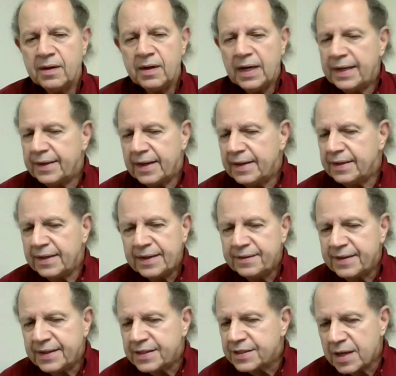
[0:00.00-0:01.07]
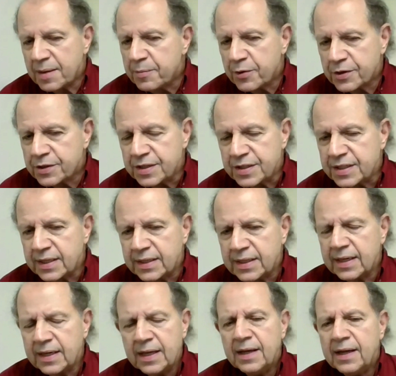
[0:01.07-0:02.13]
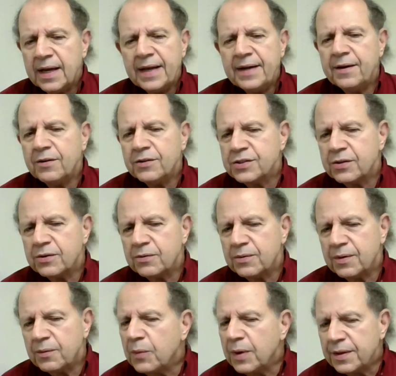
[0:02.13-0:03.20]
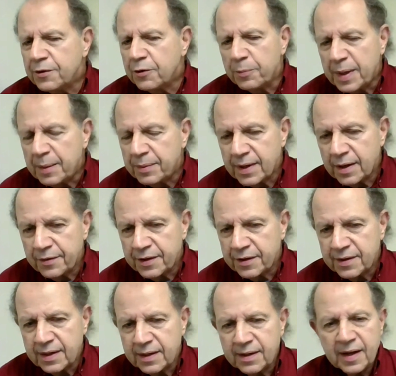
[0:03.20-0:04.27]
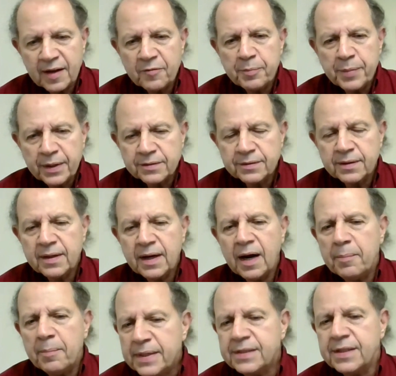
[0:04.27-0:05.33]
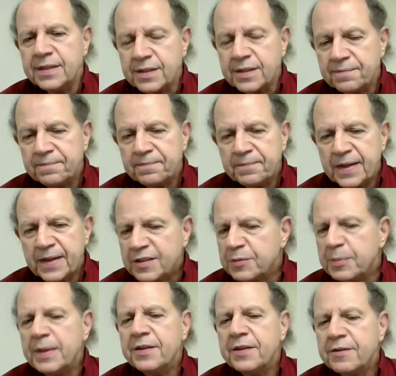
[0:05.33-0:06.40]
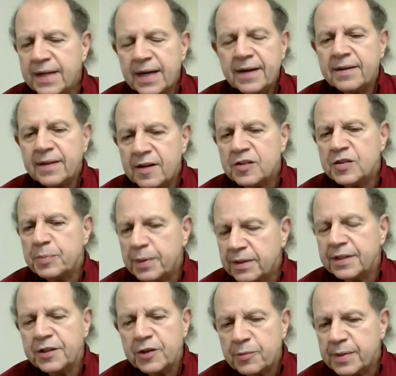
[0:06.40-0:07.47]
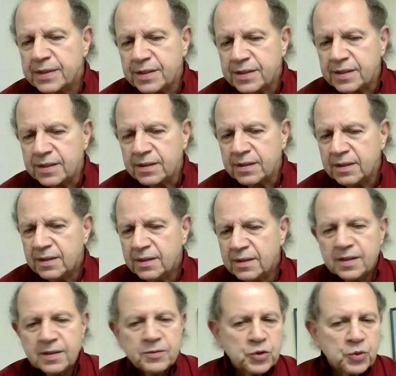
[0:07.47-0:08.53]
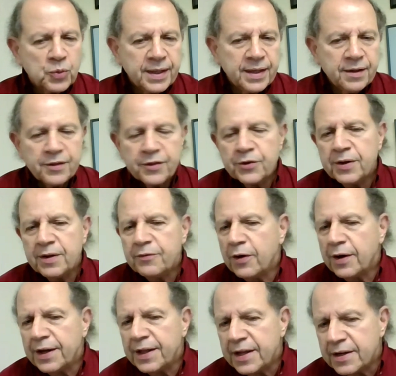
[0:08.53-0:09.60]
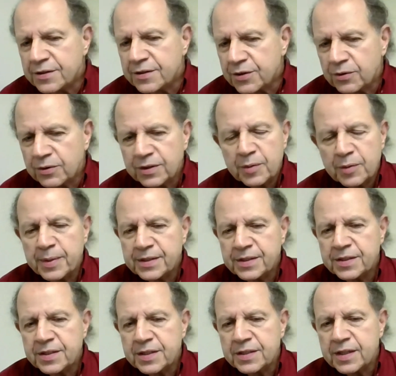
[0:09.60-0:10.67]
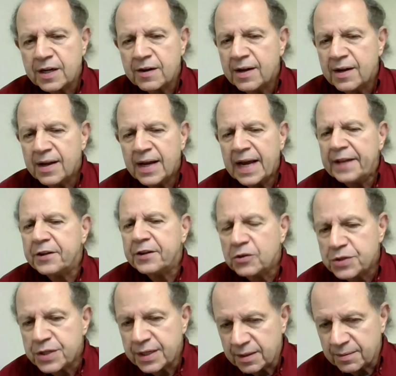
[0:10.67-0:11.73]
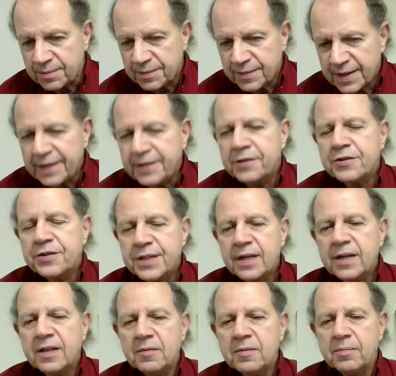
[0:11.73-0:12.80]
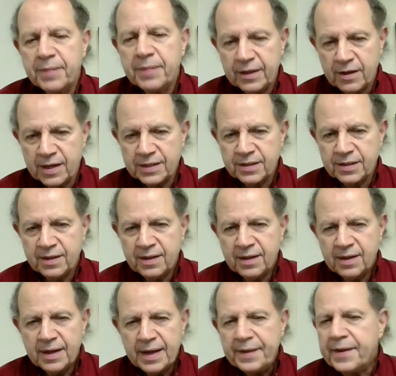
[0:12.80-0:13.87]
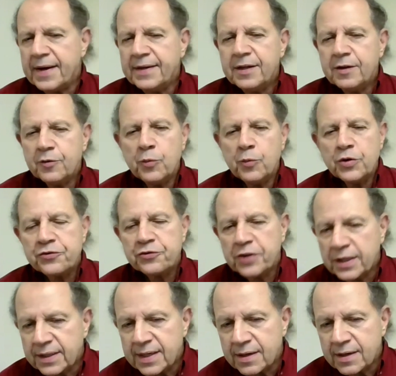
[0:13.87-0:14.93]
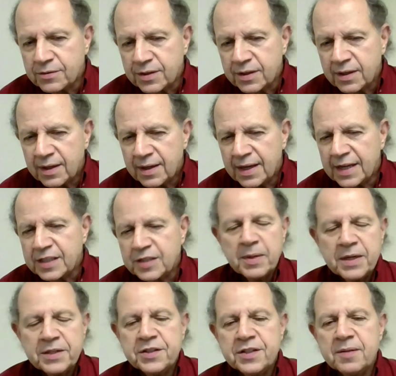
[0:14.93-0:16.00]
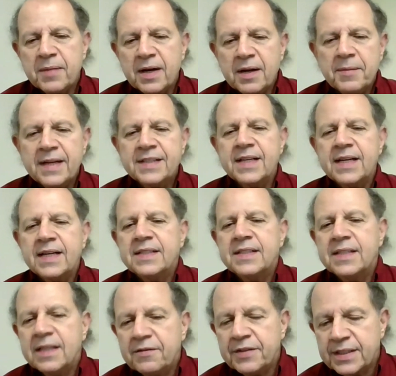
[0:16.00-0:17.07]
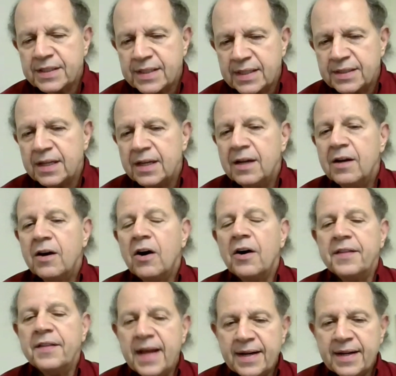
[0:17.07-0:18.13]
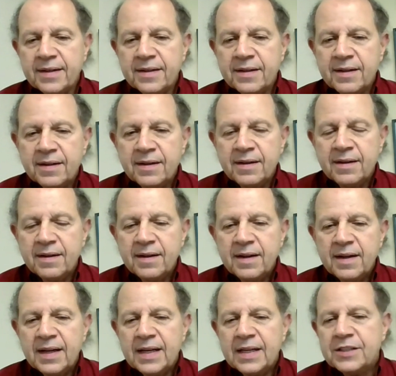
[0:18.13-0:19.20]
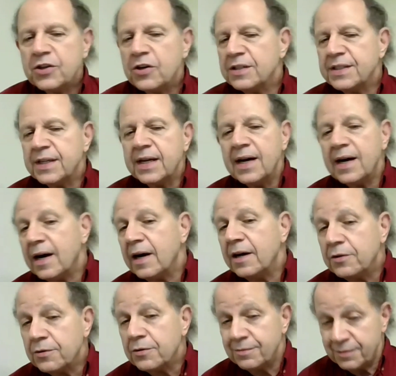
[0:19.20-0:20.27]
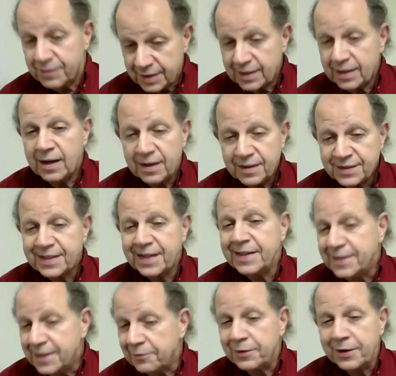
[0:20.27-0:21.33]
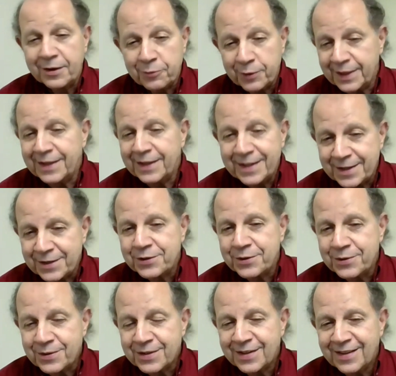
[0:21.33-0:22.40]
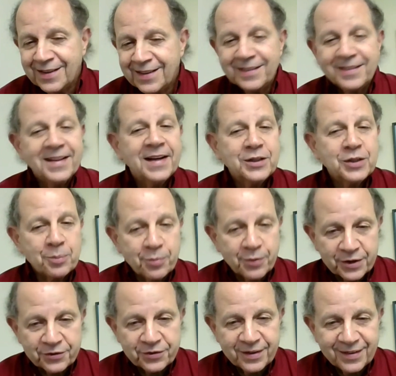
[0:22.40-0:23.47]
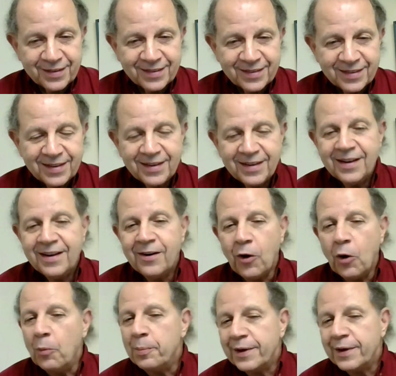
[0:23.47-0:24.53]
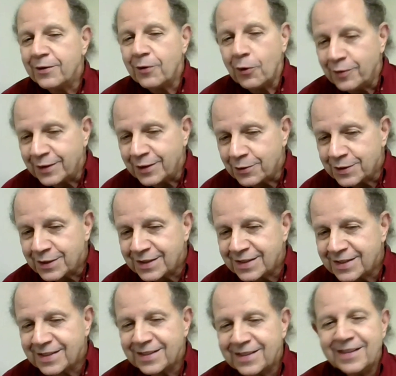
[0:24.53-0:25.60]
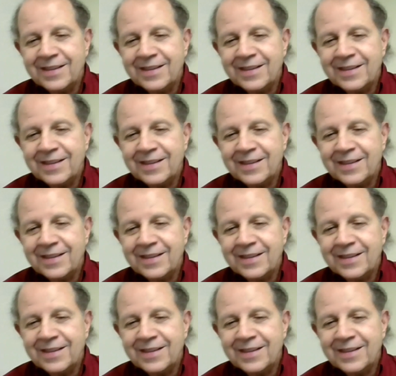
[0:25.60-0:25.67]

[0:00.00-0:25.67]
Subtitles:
And then the same person said that, and also there are people out there that have built a business, have spent their entire lives building their businesses. 20, 30, 40 years old, their businesses are, and they're losing them, and they're seeing them be lost. And the idea of more shutdowns, as much as it might make scientific sense on that end, is causing other scientific related issues like depression, opiate overdoses.